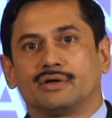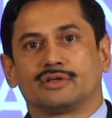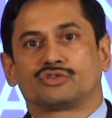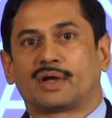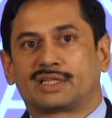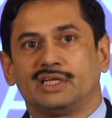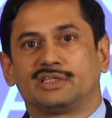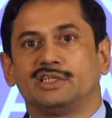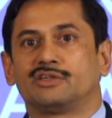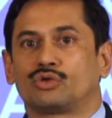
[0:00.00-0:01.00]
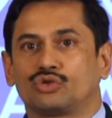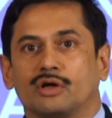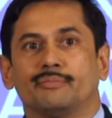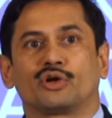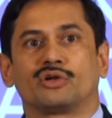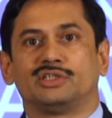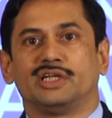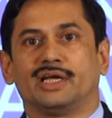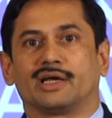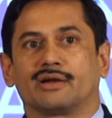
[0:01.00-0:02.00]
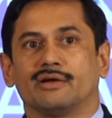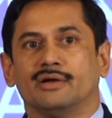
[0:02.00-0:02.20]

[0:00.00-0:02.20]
Swati, she is also a computer engineer.